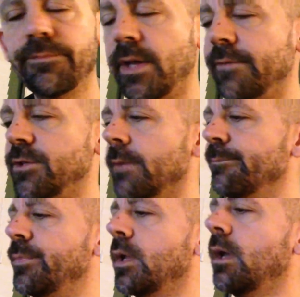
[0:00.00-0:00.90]
F sharp.
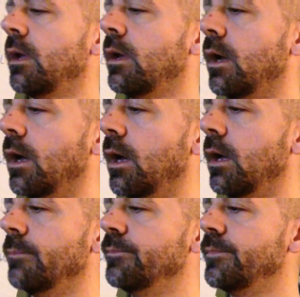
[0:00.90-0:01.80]

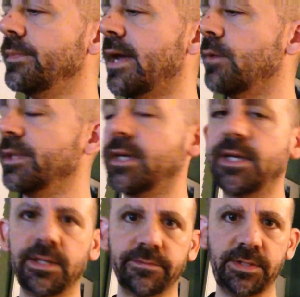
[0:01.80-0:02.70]
Now with the
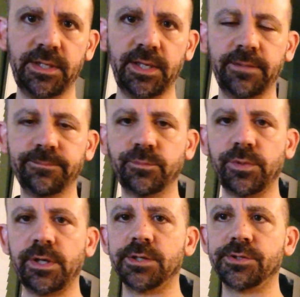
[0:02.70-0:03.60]
key of D,
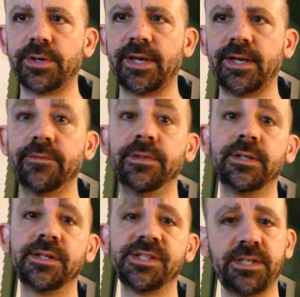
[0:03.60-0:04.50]
we also have
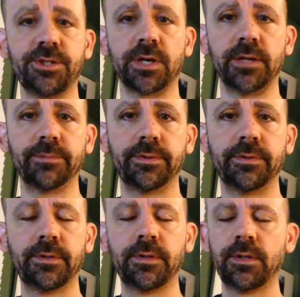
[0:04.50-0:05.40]
C sharp.
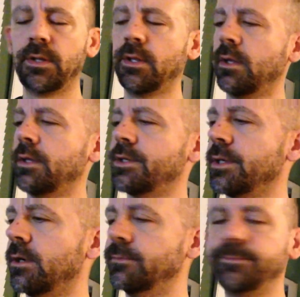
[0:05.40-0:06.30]

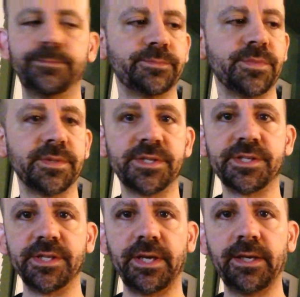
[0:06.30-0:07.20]
So
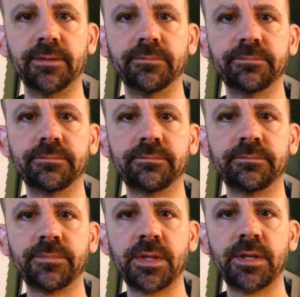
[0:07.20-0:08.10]
C,
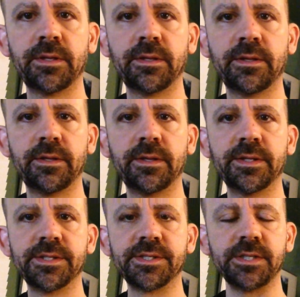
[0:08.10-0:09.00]

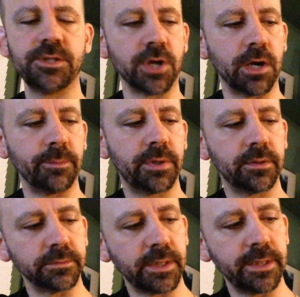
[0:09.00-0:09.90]
C sharp,
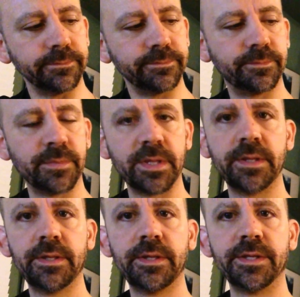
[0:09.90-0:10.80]
right?
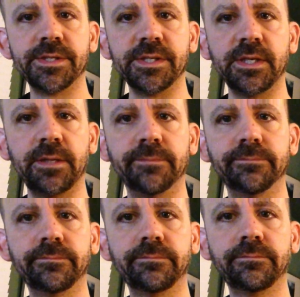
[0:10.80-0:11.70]
C,
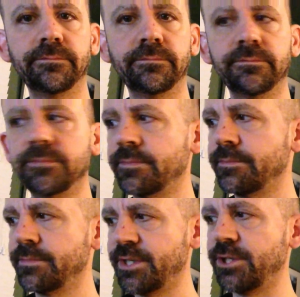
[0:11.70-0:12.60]

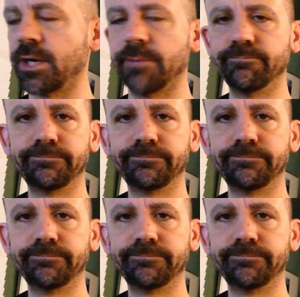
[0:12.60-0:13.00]
C sharp.